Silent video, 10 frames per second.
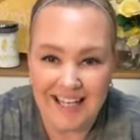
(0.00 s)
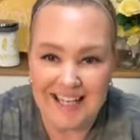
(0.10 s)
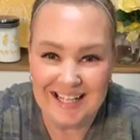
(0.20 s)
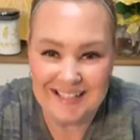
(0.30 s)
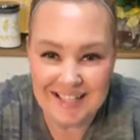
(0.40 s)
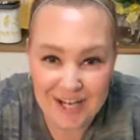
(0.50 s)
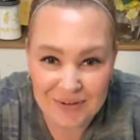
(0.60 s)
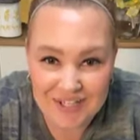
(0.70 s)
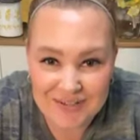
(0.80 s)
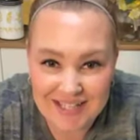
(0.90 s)
Hi Nancy,
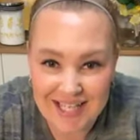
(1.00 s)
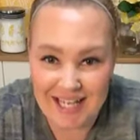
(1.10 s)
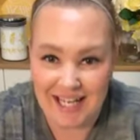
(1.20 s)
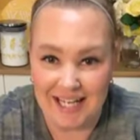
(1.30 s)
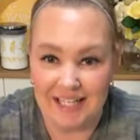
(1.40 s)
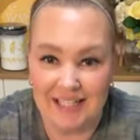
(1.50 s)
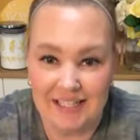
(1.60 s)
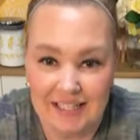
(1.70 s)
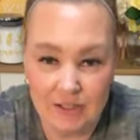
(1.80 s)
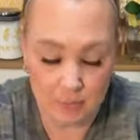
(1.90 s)
how are you today?
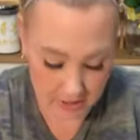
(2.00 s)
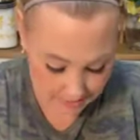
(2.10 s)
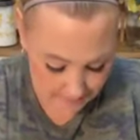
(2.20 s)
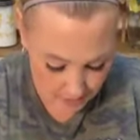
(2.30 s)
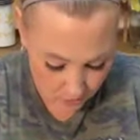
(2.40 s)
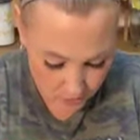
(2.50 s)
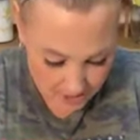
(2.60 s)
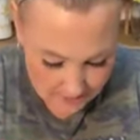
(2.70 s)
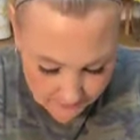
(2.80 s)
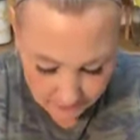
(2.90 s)
I hope you're having a
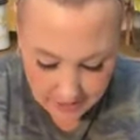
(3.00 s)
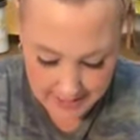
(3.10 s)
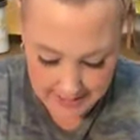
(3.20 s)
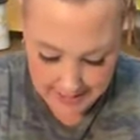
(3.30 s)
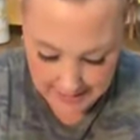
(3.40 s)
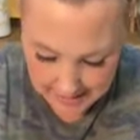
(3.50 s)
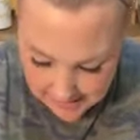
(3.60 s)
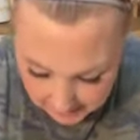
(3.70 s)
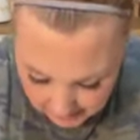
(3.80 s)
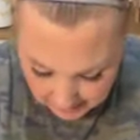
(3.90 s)
great
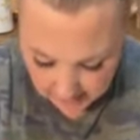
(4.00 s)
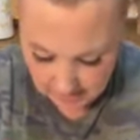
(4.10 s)
Friday.